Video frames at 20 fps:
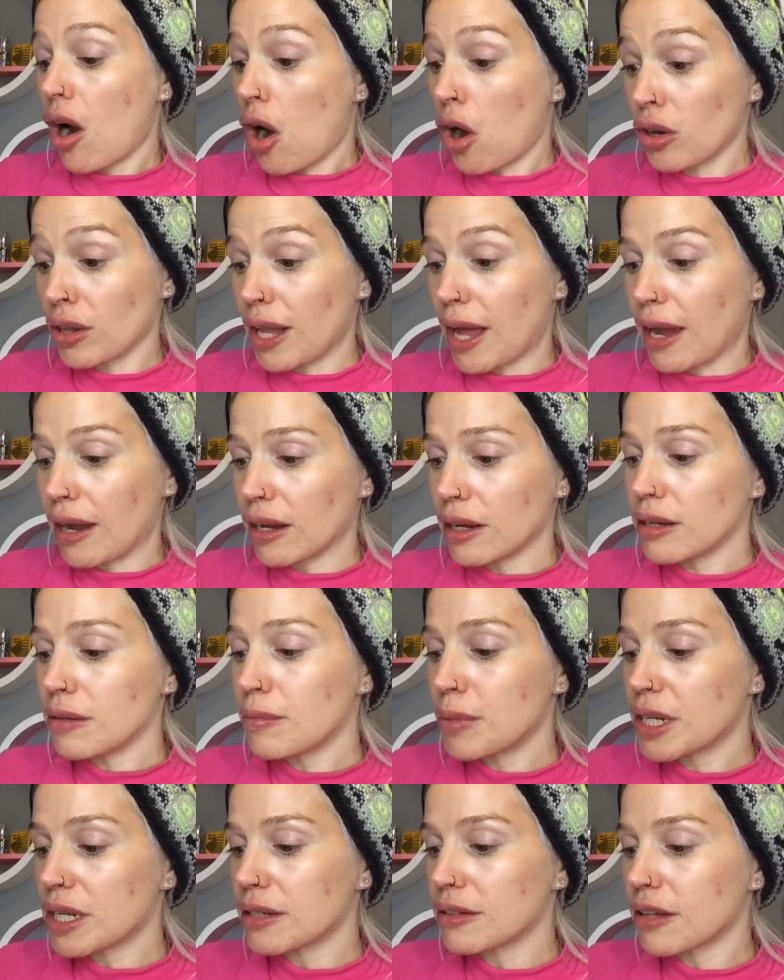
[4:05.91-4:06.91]

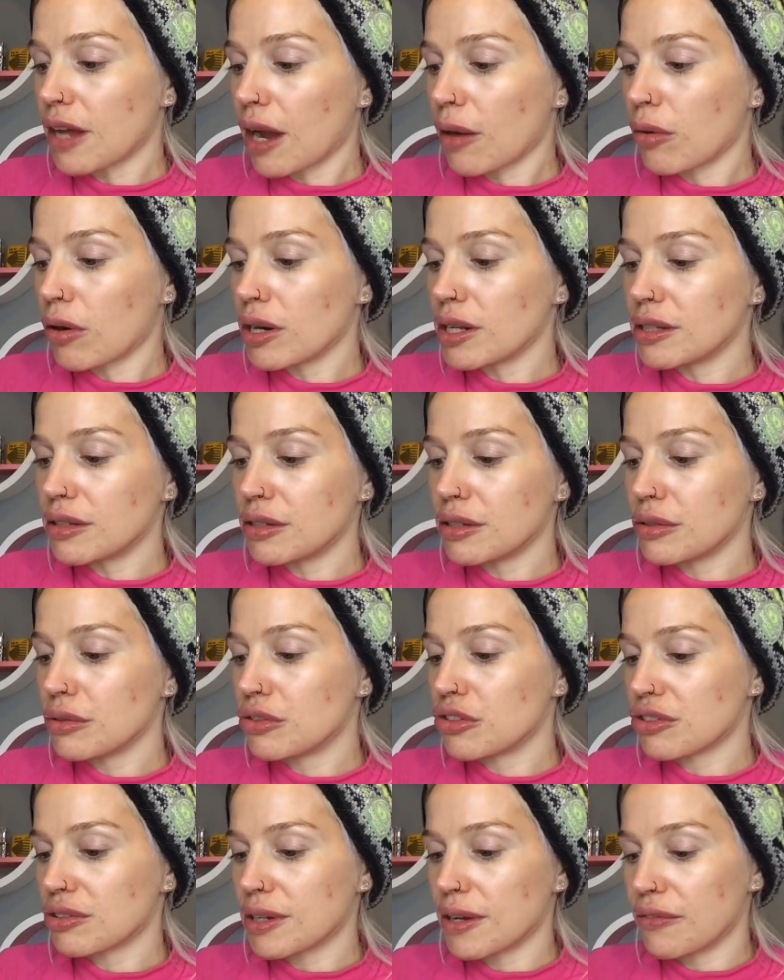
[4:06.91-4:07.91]
online because I wanted to
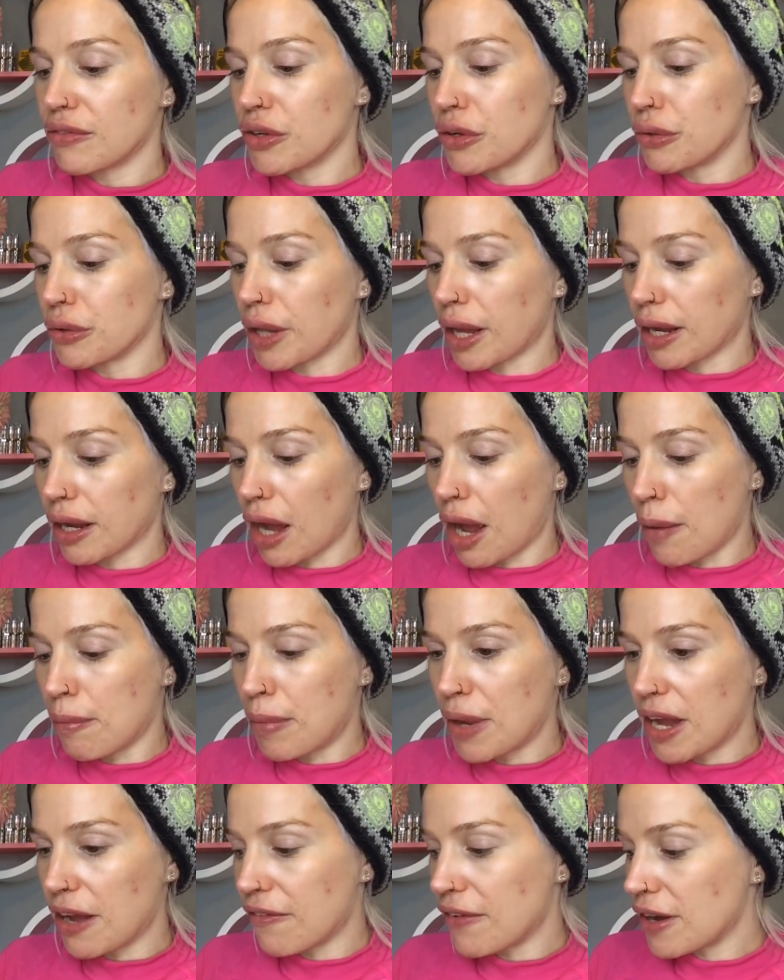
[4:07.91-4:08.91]
just give you like a
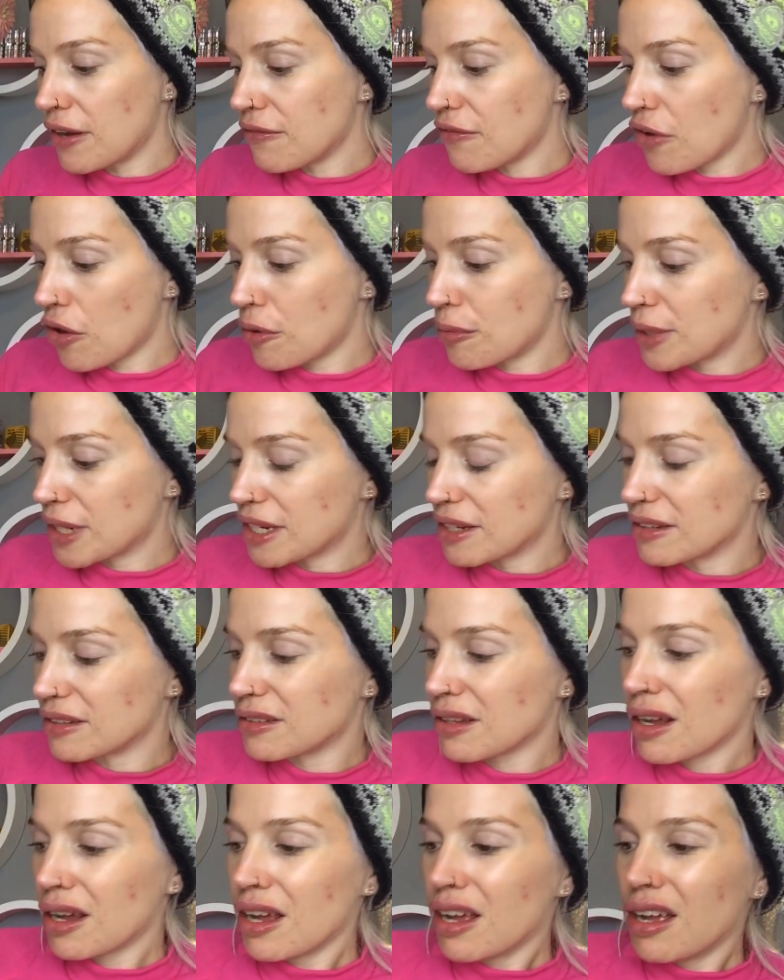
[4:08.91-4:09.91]
bit of info
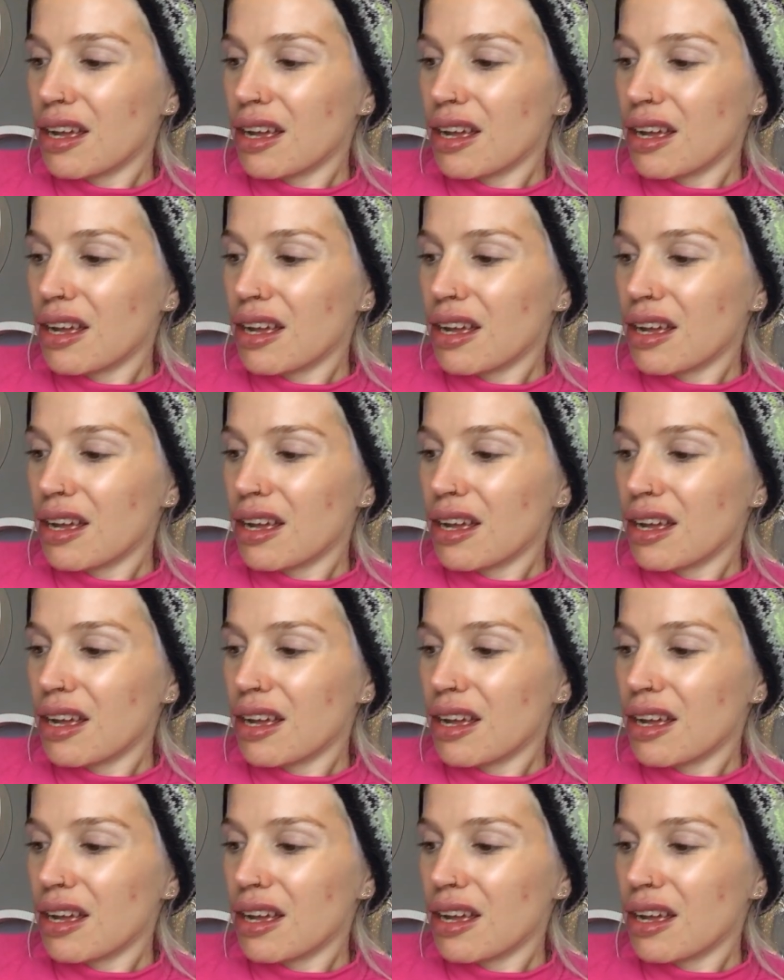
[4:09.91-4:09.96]
because